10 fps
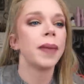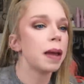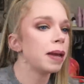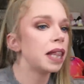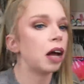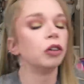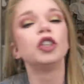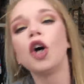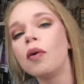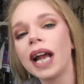Maybe they'll
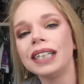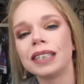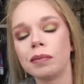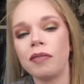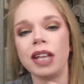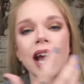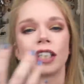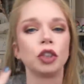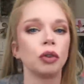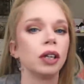donate some of the
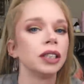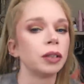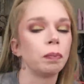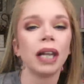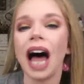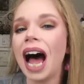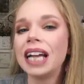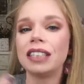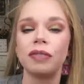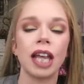extra
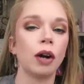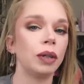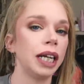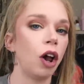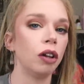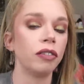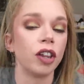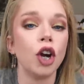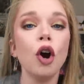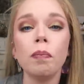supplies if they don't need all of
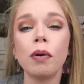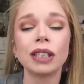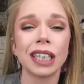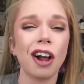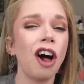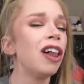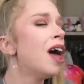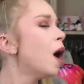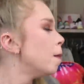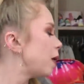the notebooks and all,
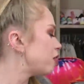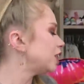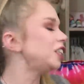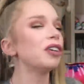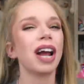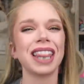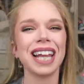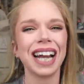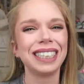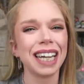but this year I
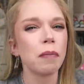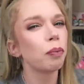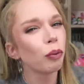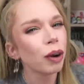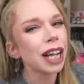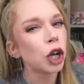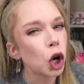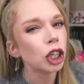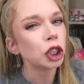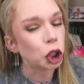think I did a pretty
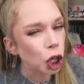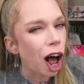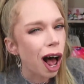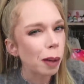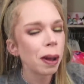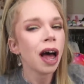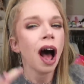good job